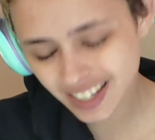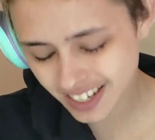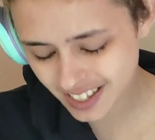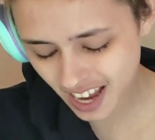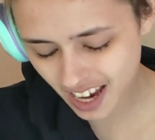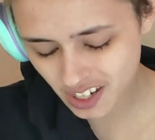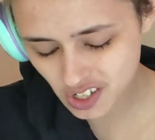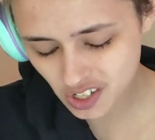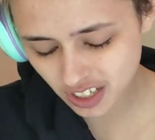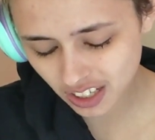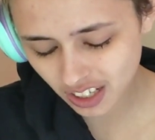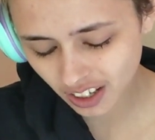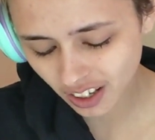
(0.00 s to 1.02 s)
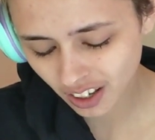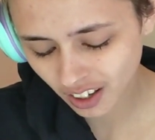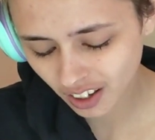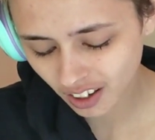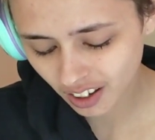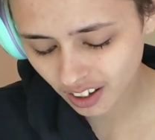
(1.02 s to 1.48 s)
It's actually
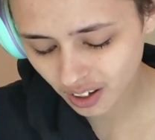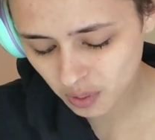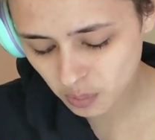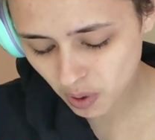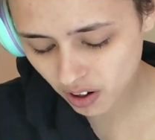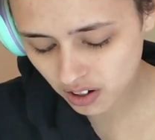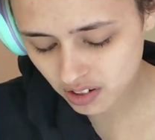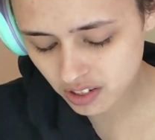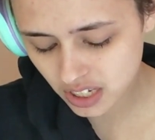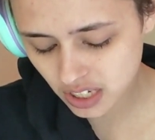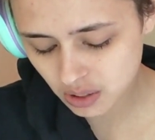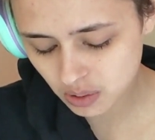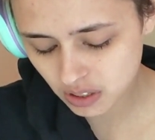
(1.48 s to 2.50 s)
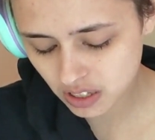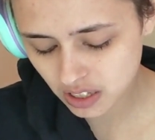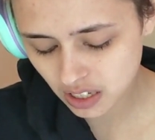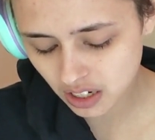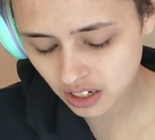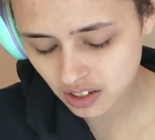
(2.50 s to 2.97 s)
harder than you would
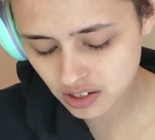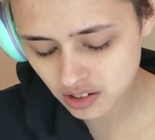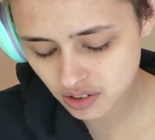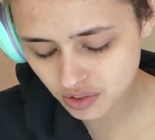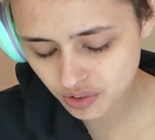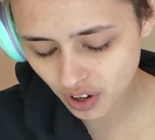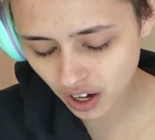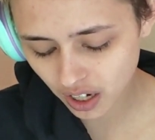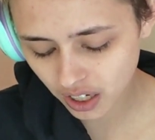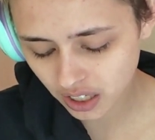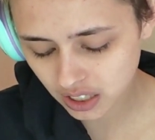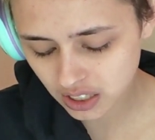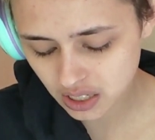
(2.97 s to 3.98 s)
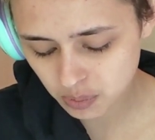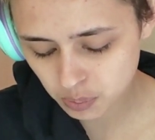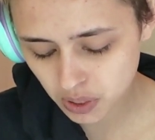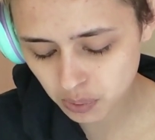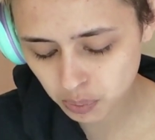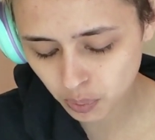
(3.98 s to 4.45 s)
think to find
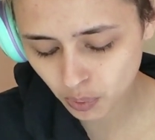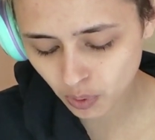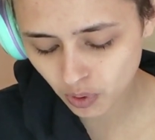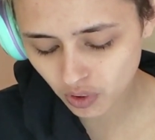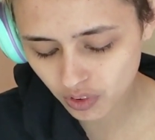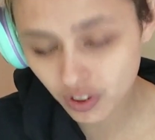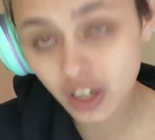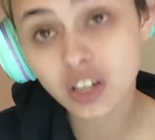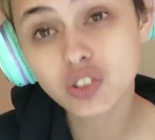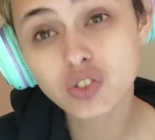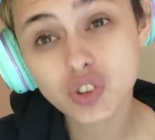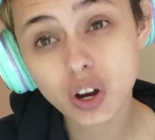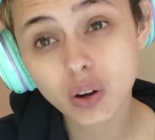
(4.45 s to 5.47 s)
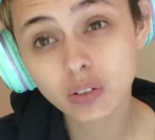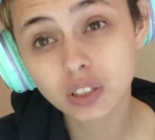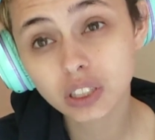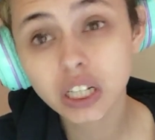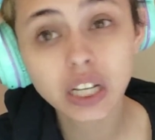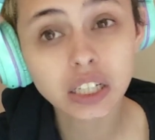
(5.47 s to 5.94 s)
people that
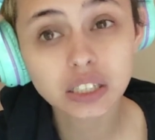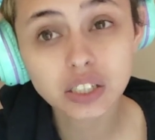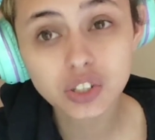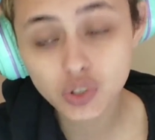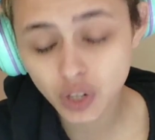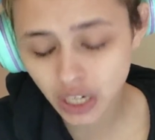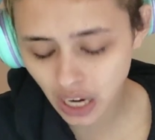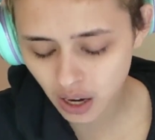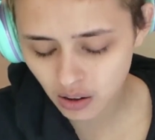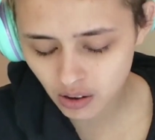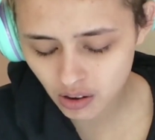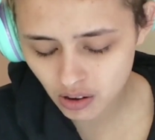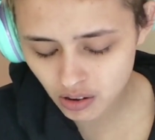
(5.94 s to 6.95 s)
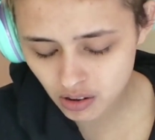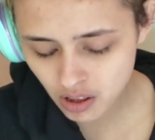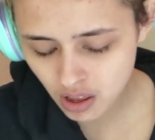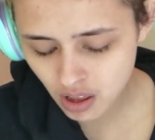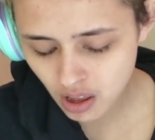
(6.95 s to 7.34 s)
don't at least drink alcohol.